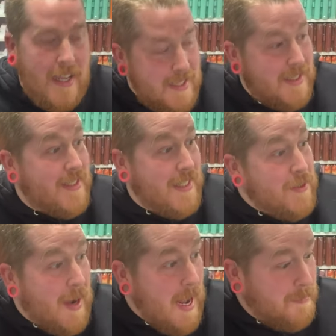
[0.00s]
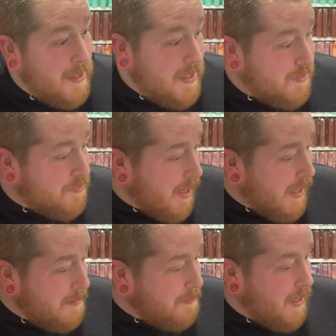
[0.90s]
it still happened,
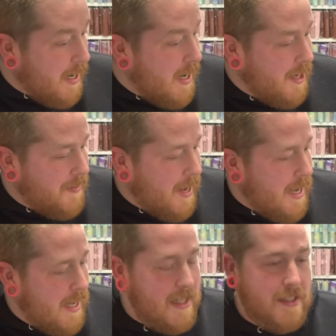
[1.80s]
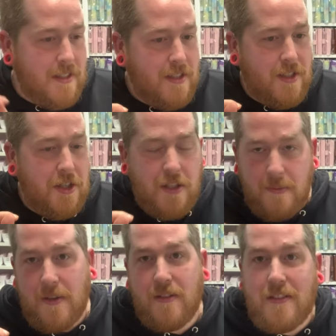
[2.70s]
right? But I have had just the
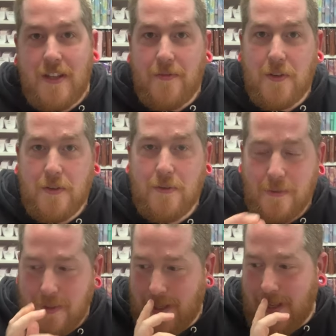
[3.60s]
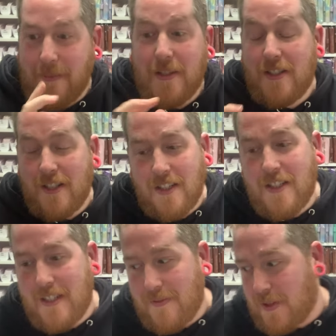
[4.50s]
most difficult, it was such a
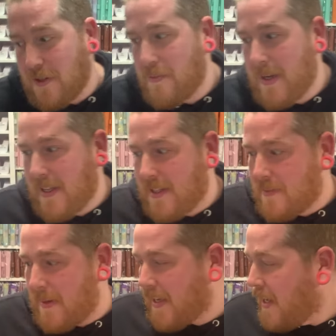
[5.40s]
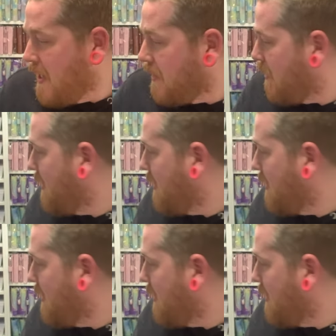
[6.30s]
difficult week this week. So